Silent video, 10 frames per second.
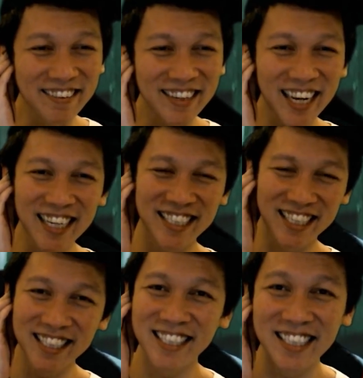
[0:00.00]

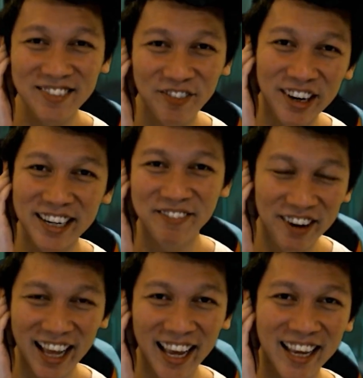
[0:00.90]
Legend free to
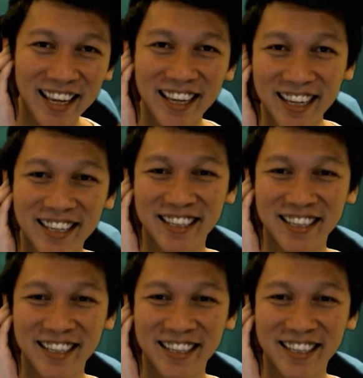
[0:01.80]
play.